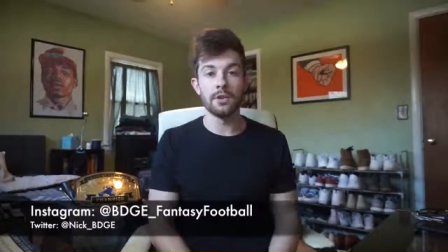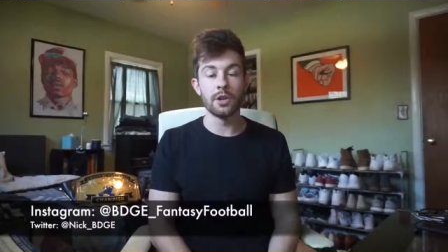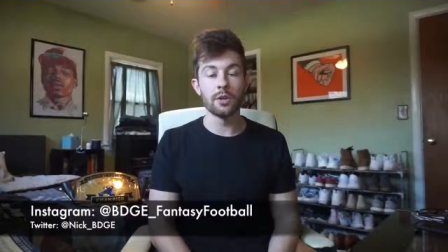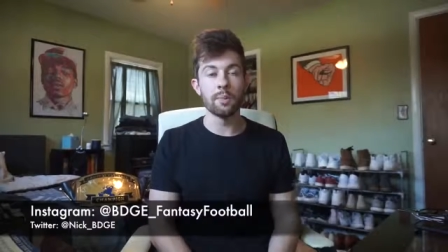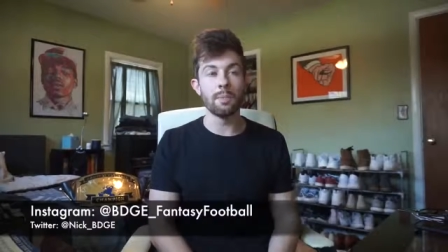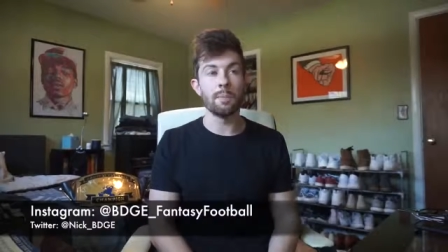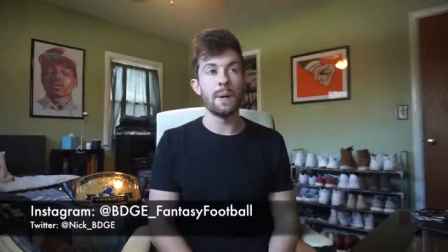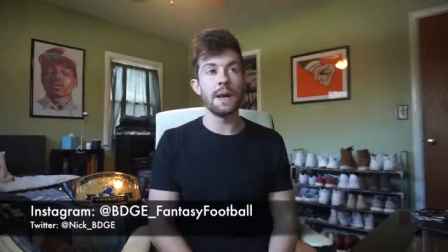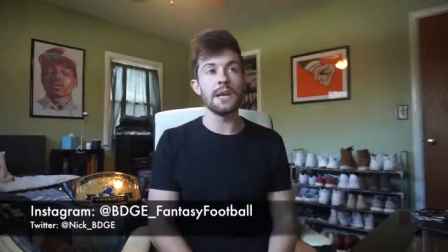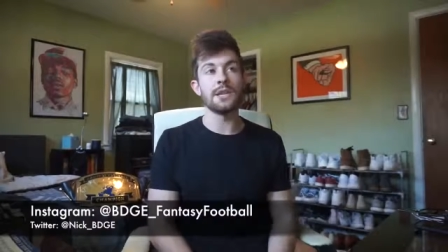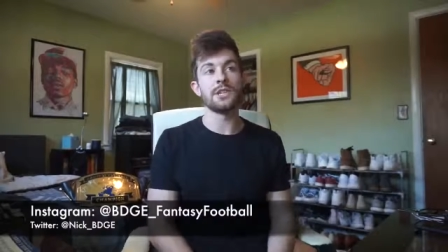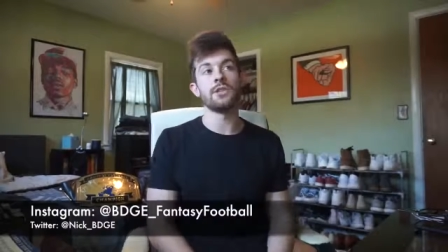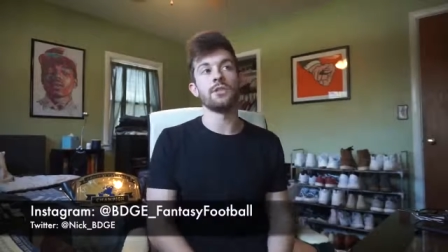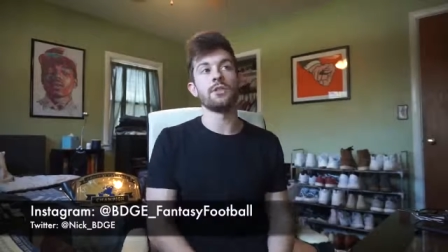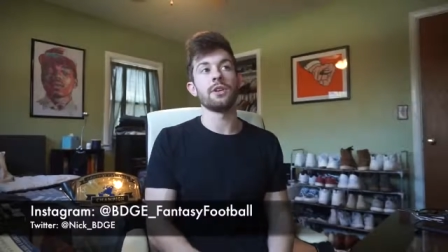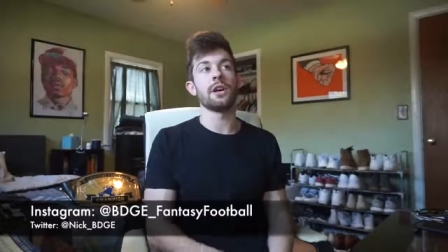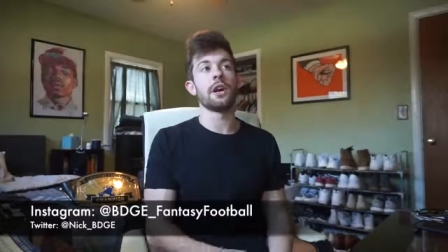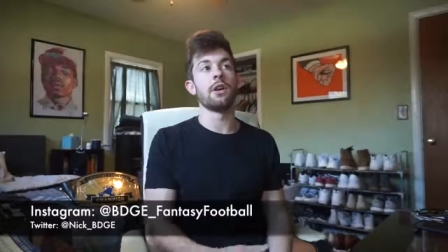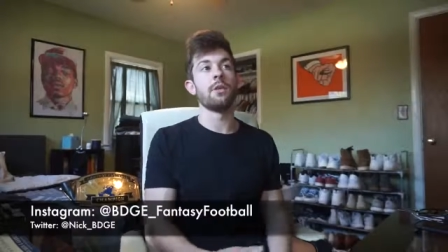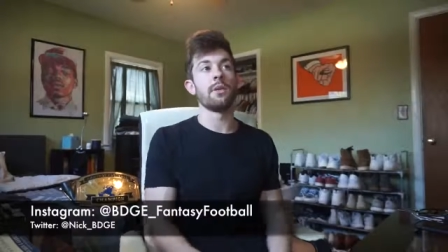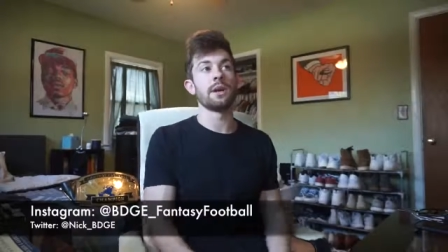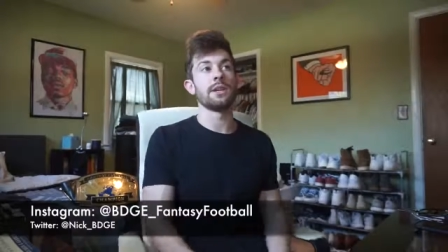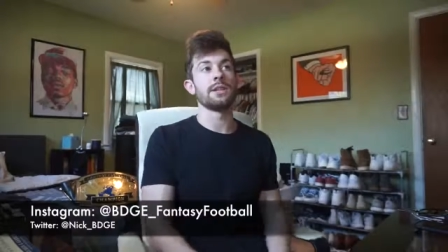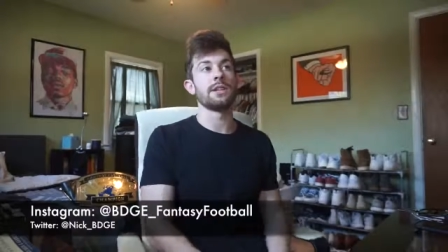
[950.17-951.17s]
you're basically
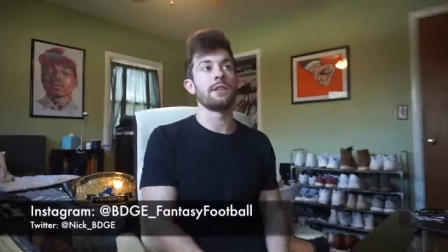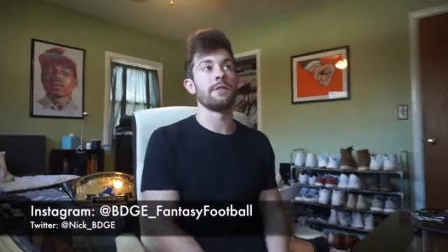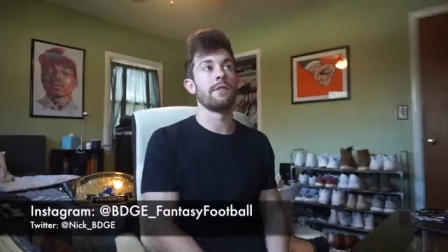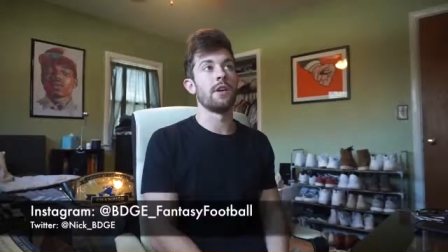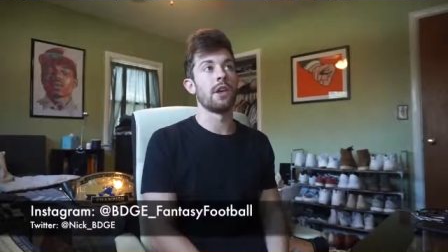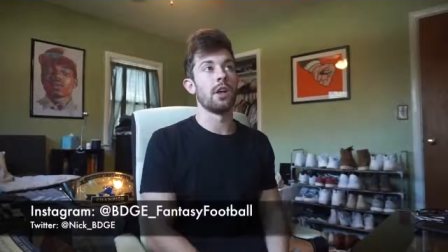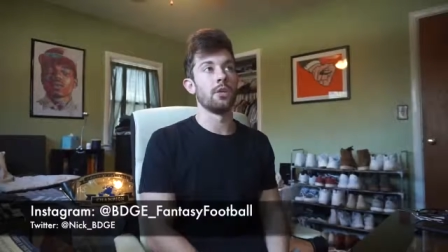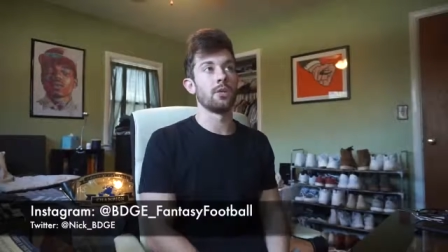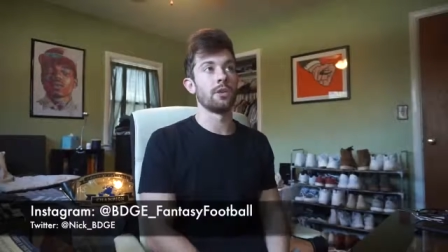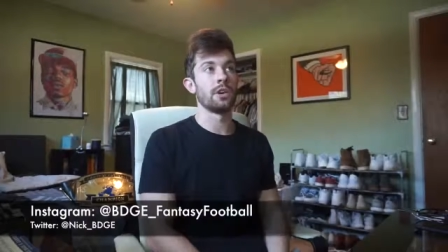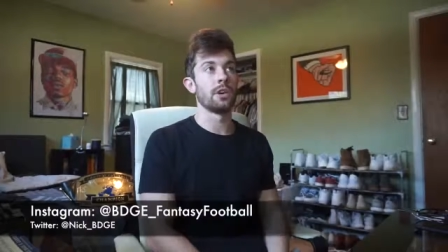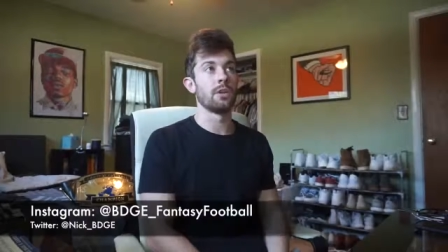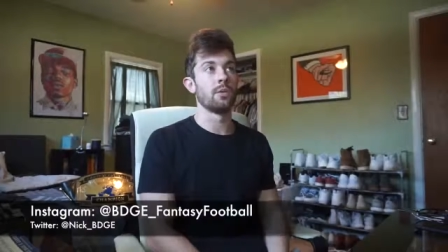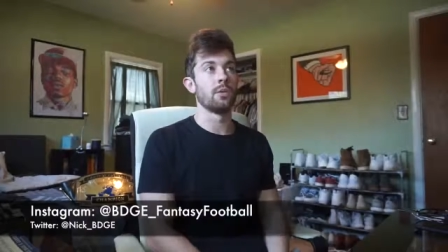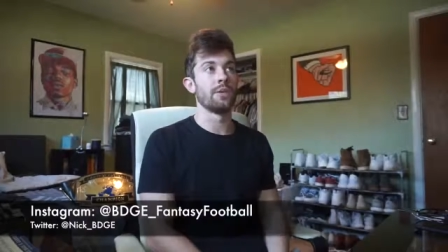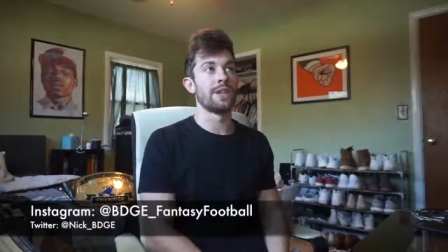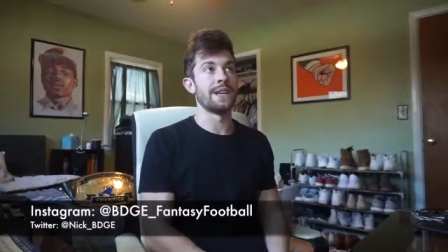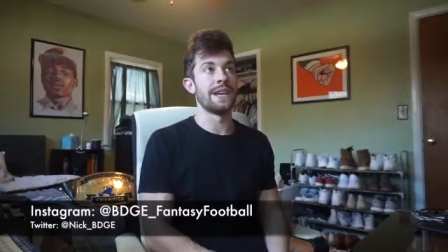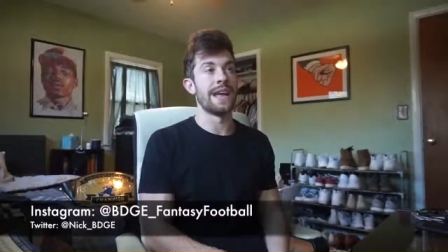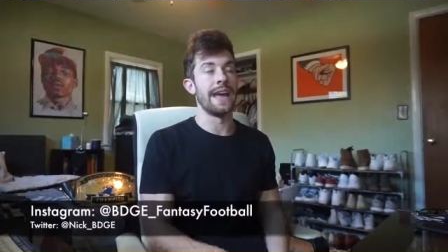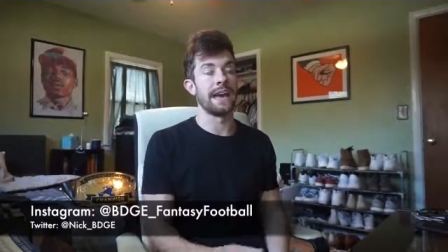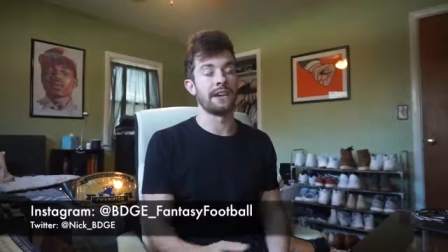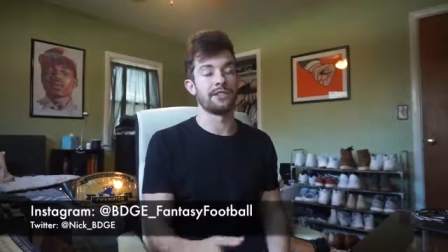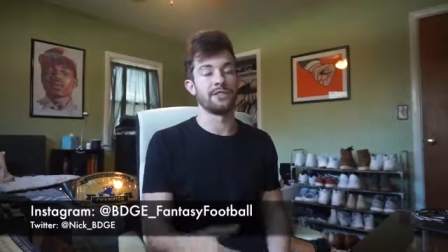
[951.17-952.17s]
going into the following year with
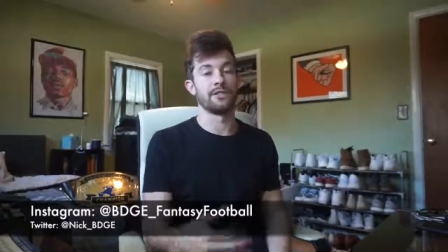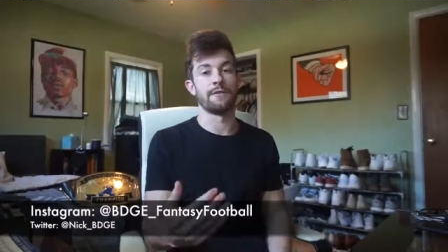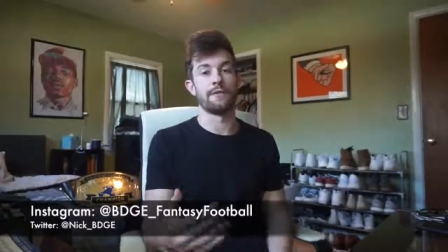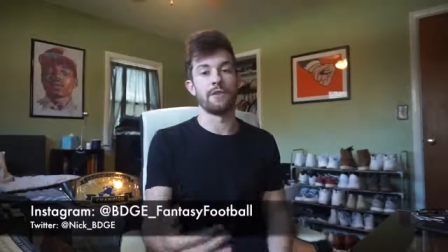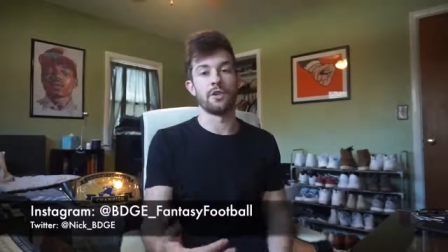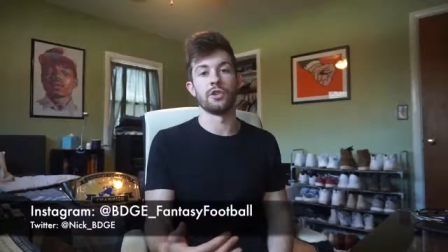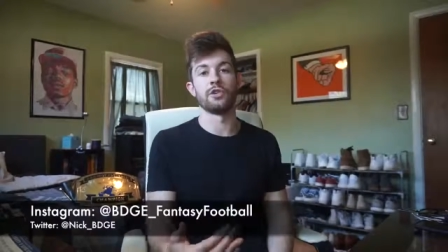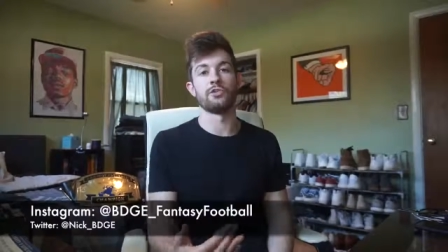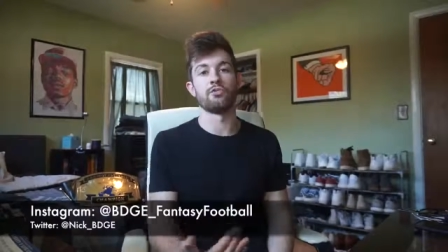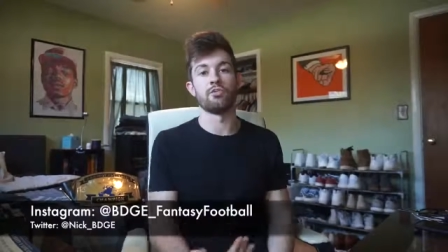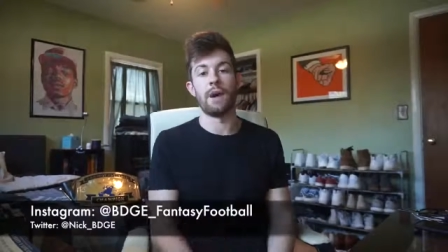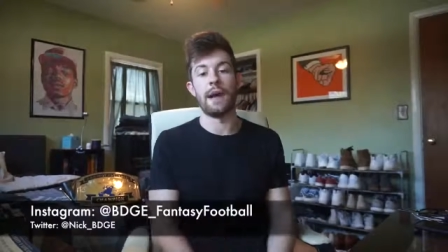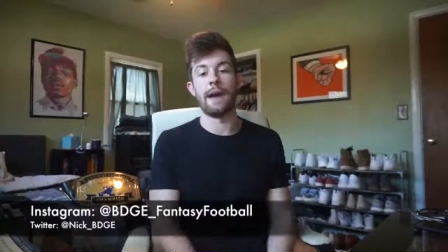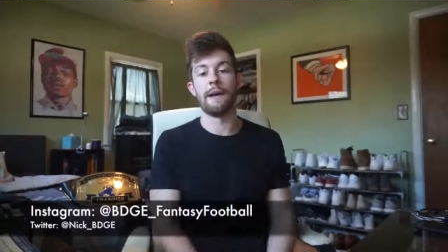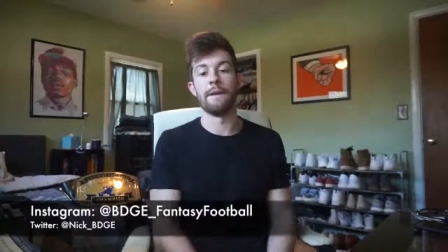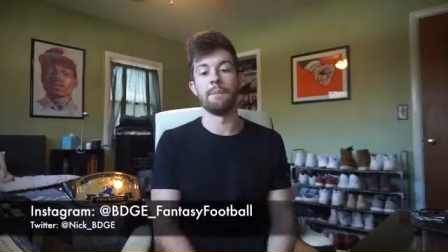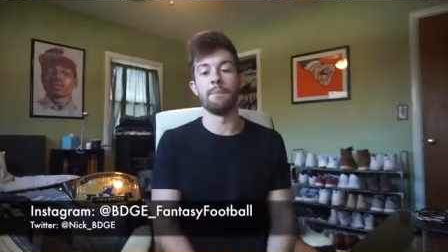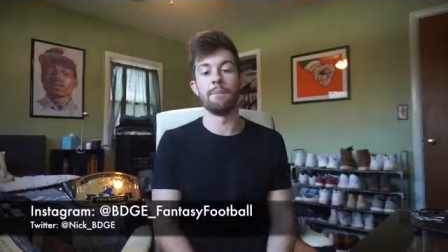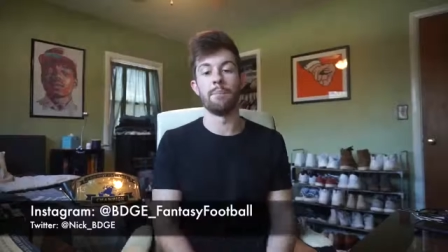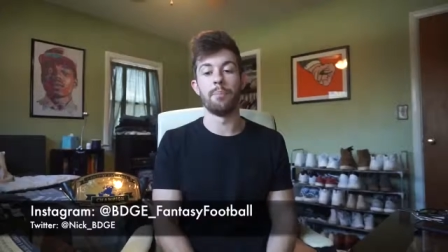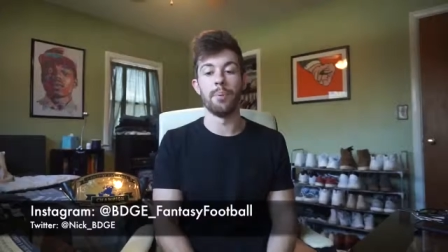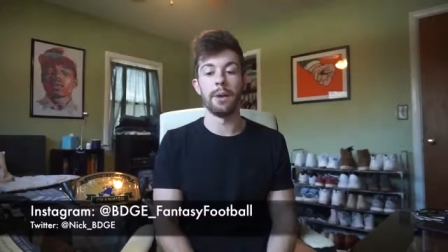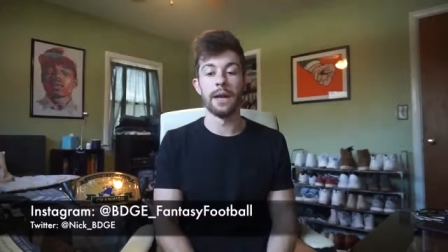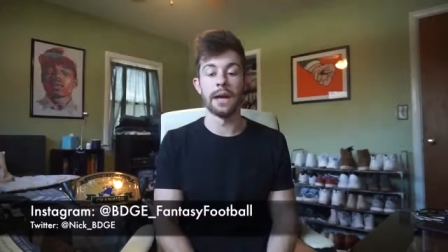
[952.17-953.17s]
an extra 1st
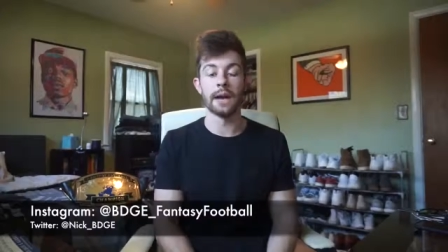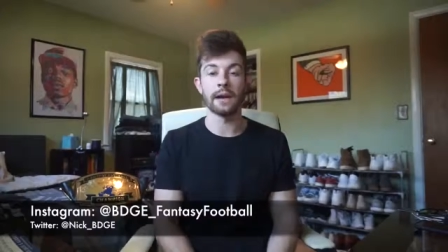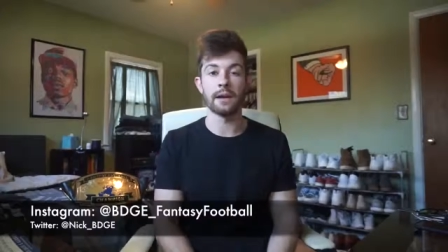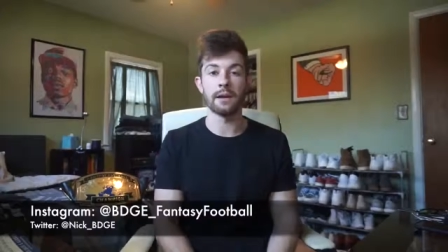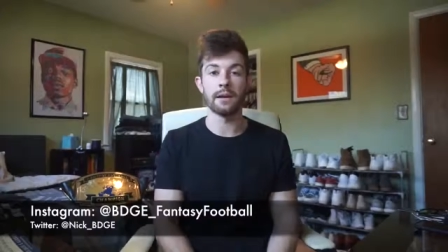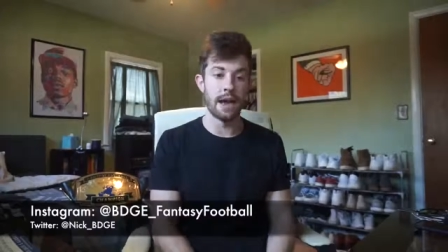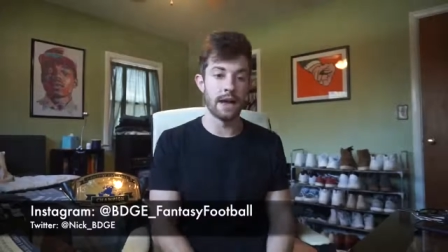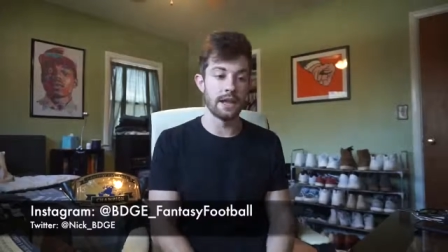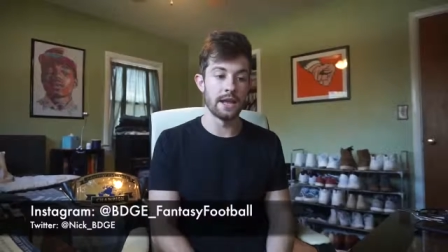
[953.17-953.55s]
round pick.